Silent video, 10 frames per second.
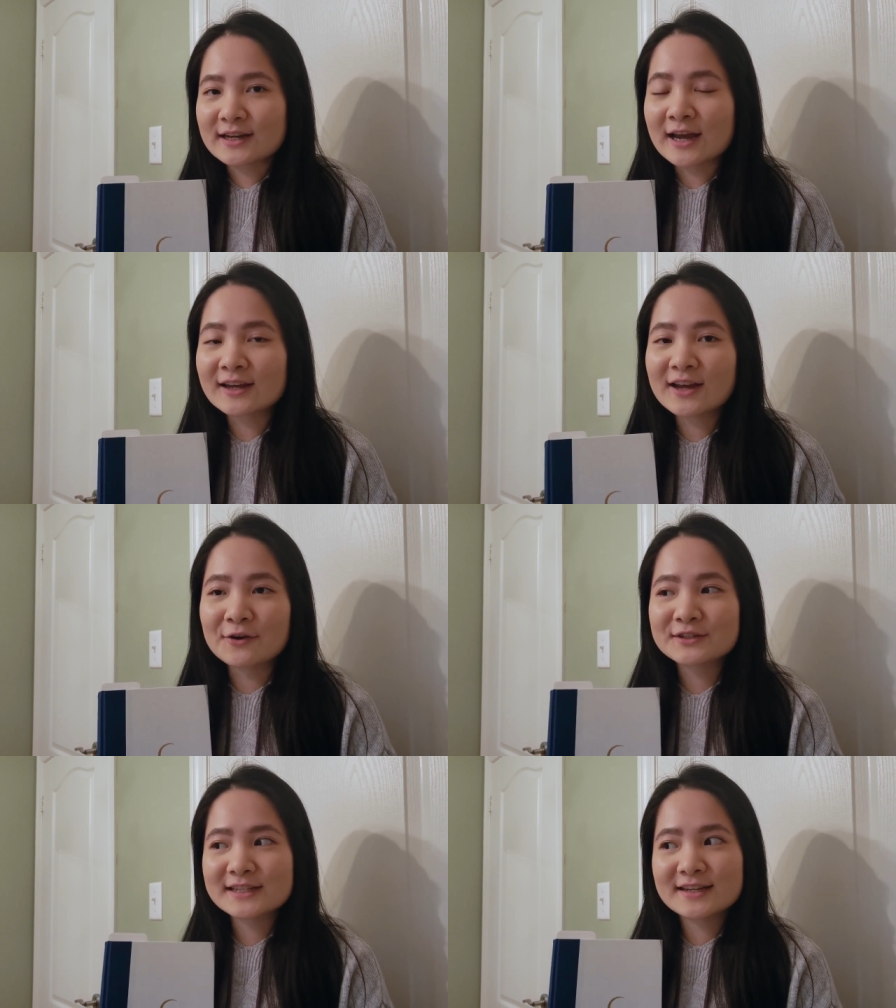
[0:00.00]
I
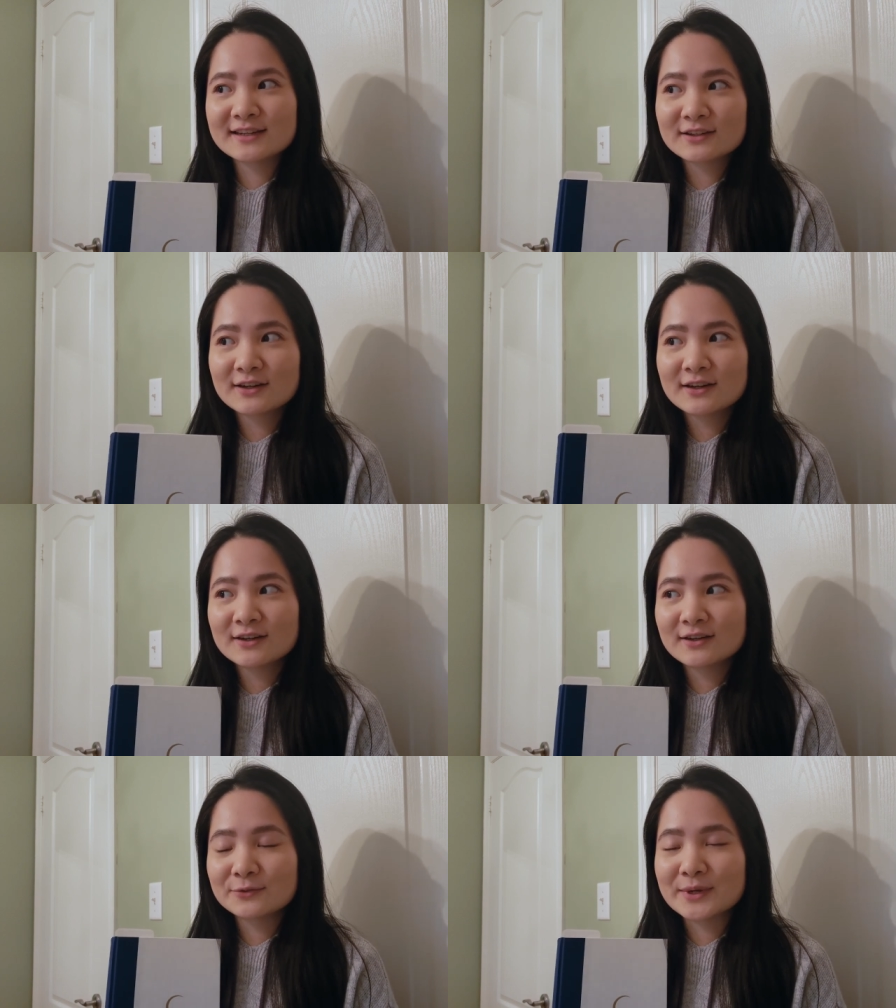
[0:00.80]
was like,
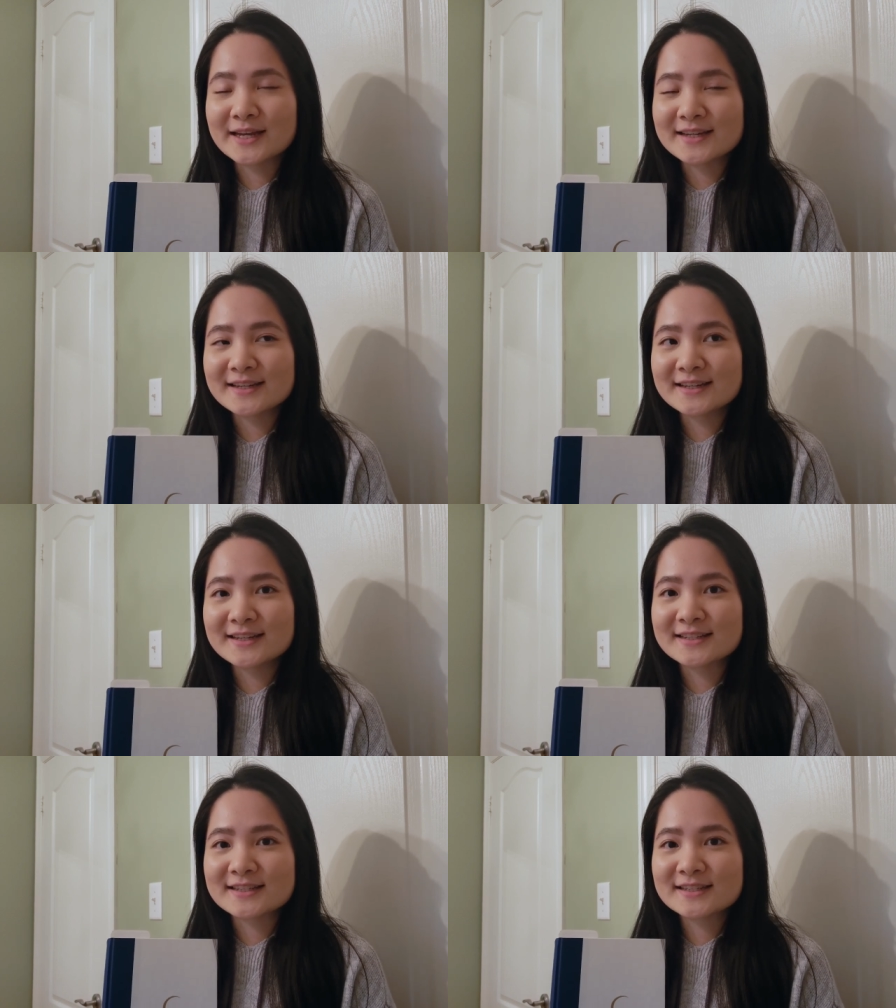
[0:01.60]
wait,
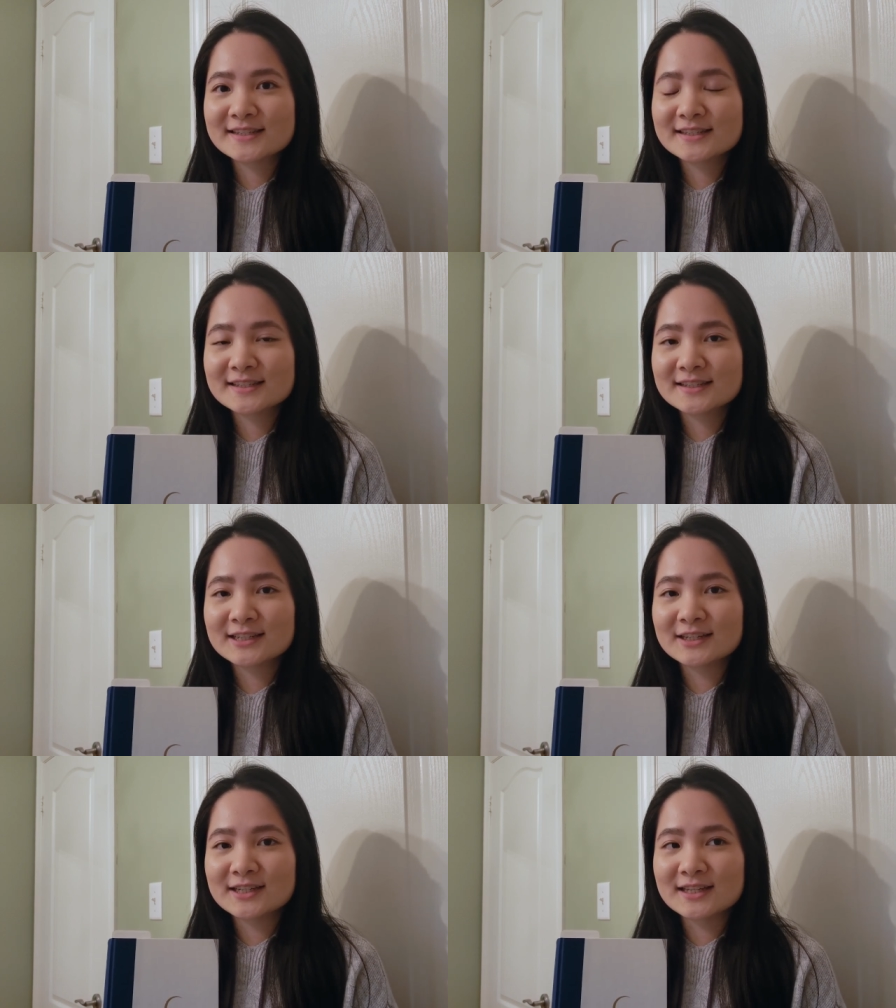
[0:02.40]
it's
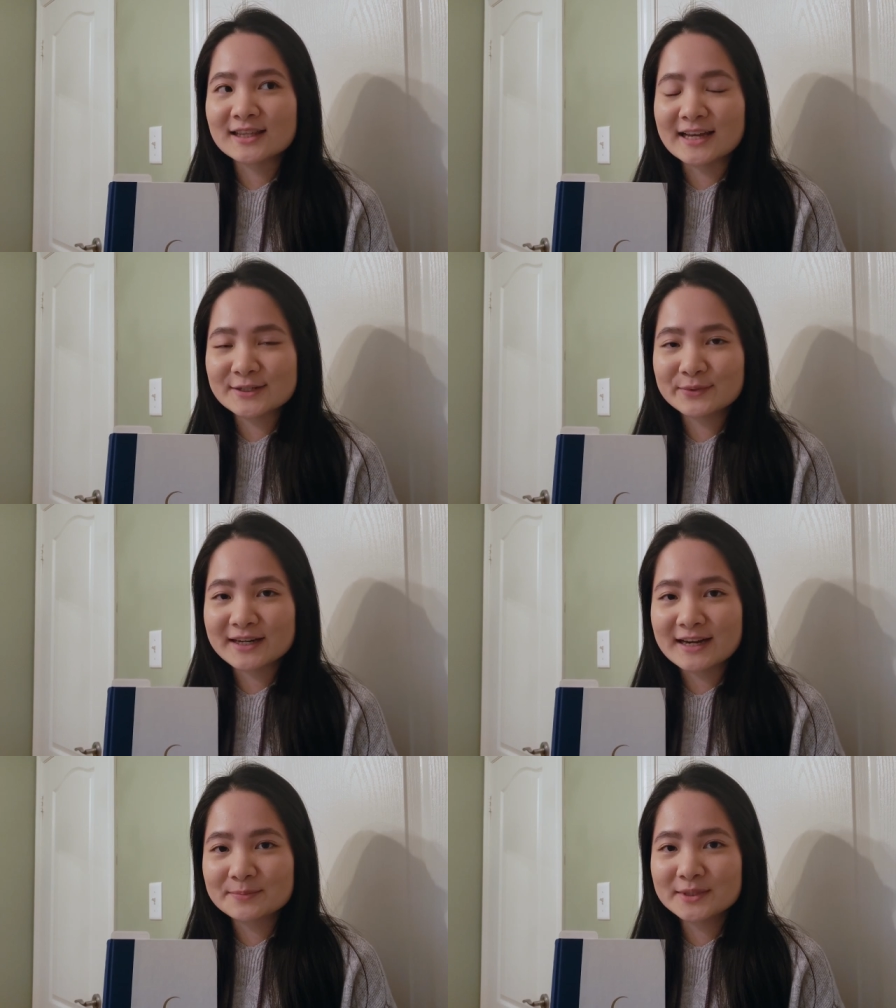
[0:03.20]
that's what
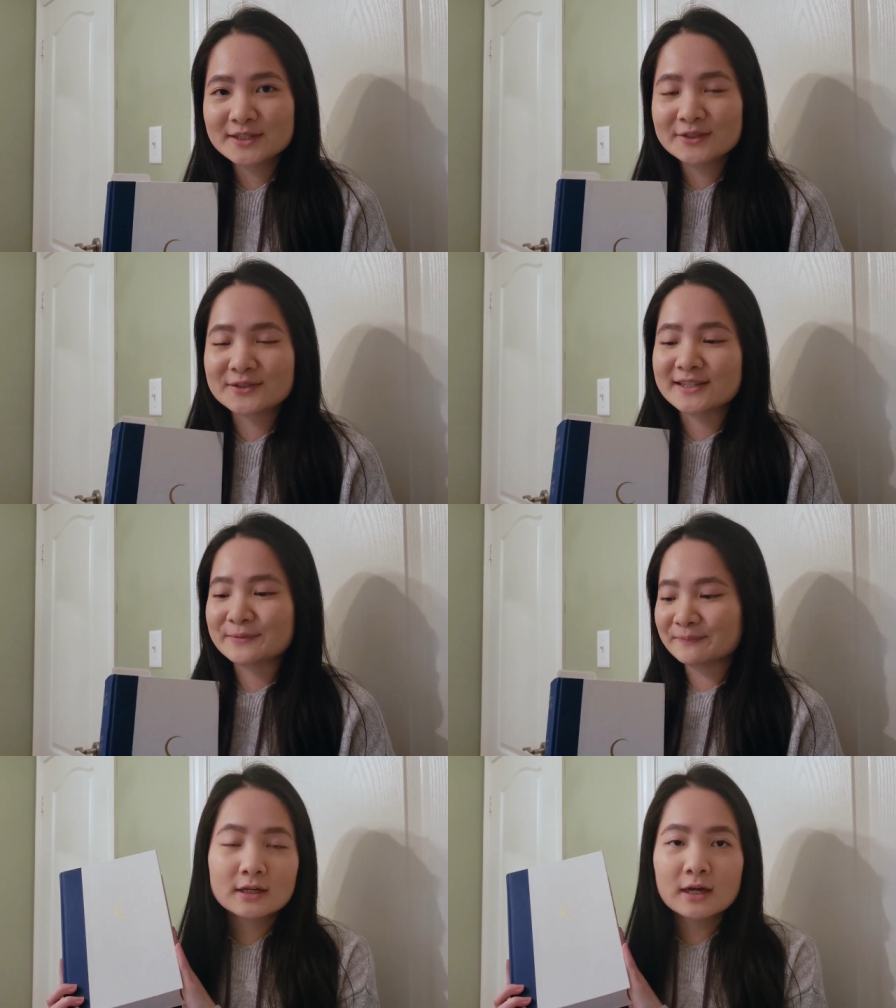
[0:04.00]
happened? Okay.
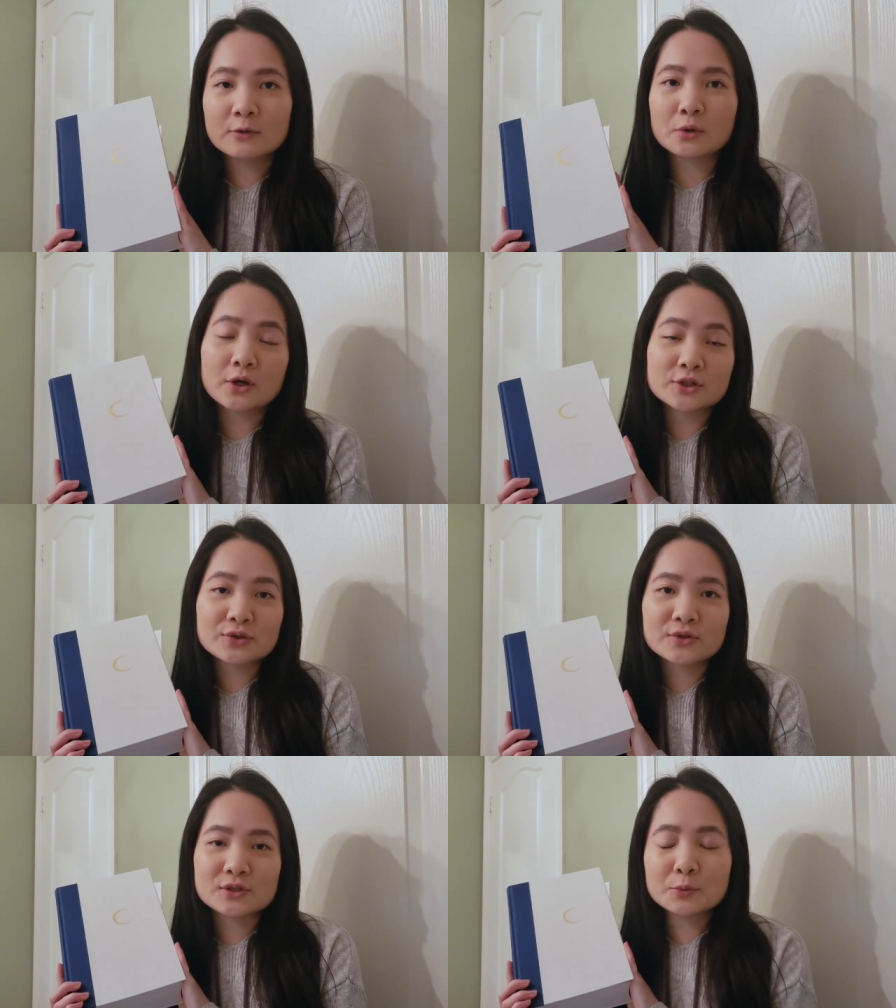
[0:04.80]
I'm going on
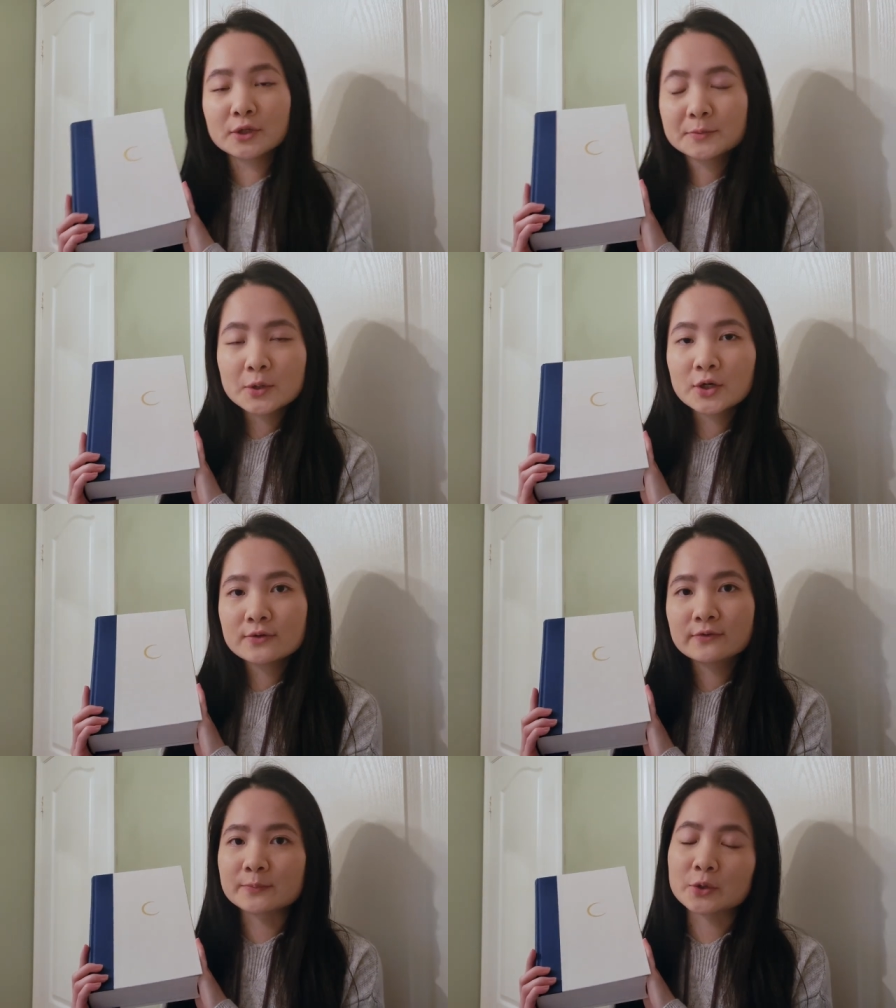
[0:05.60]
to the spoiler
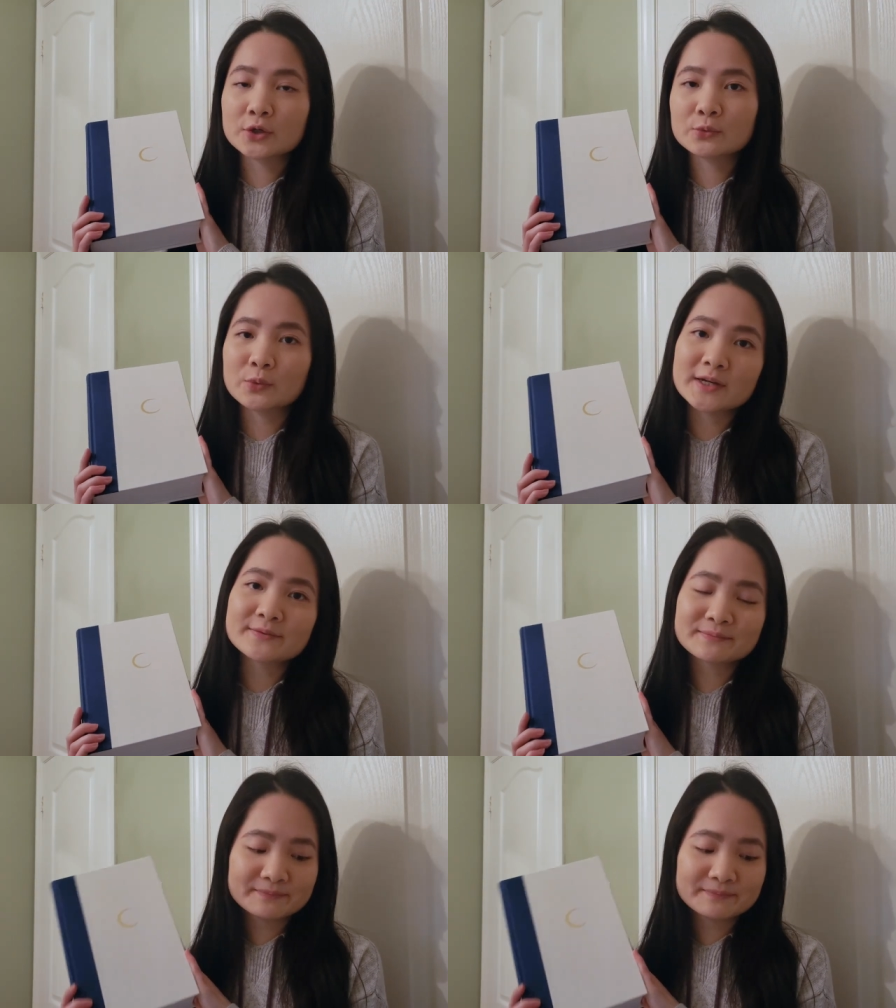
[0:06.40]
part for part one.